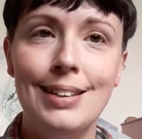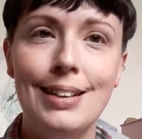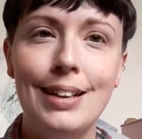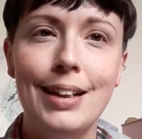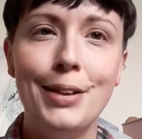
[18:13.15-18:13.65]

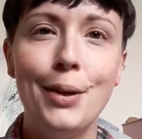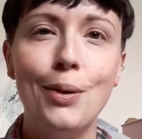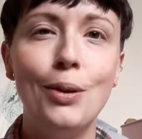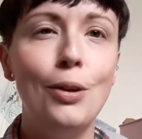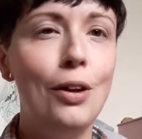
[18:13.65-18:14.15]
And I know a
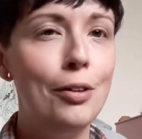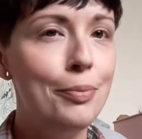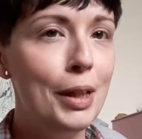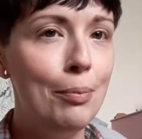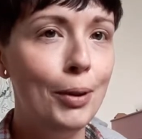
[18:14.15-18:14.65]
lot of
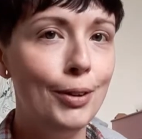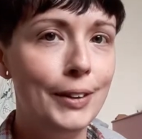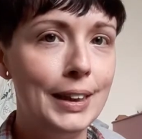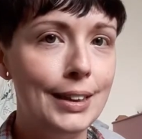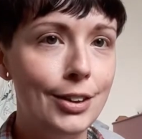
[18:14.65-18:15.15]
people really